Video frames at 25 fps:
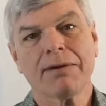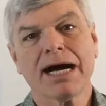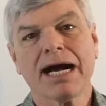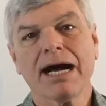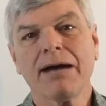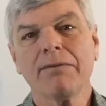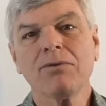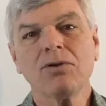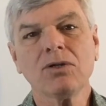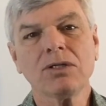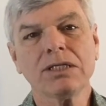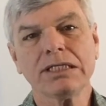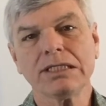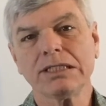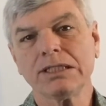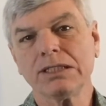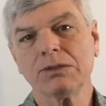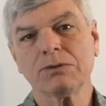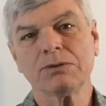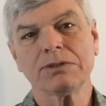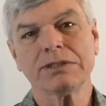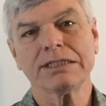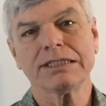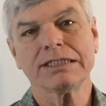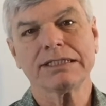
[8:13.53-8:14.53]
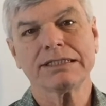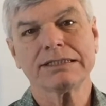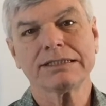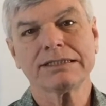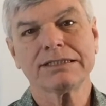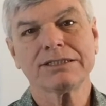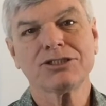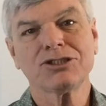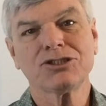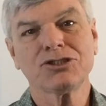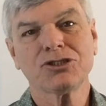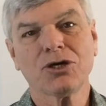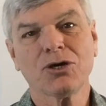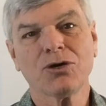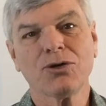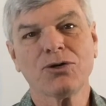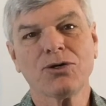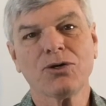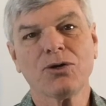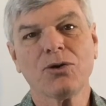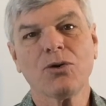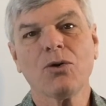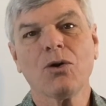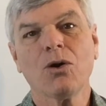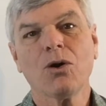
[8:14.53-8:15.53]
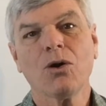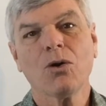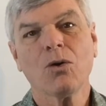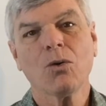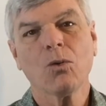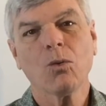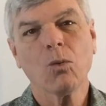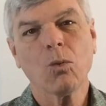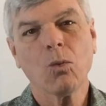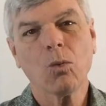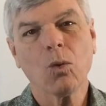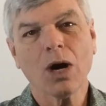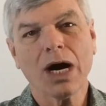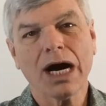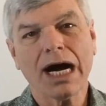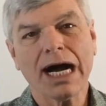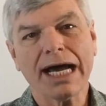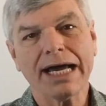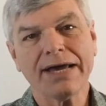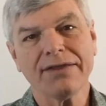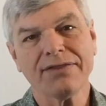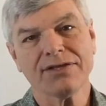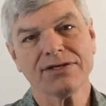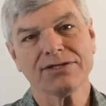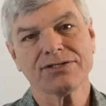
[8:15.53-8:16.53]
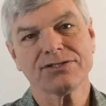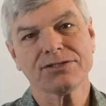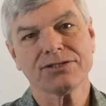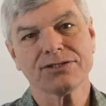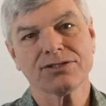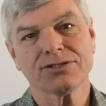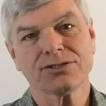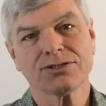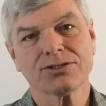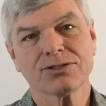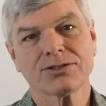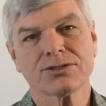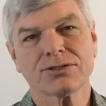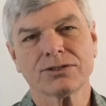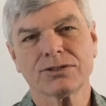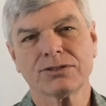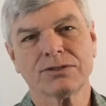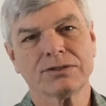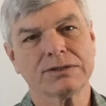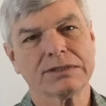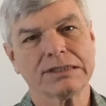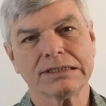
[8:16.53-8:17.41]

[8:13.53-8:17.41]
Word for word: I'm only doing this to show you why this is true.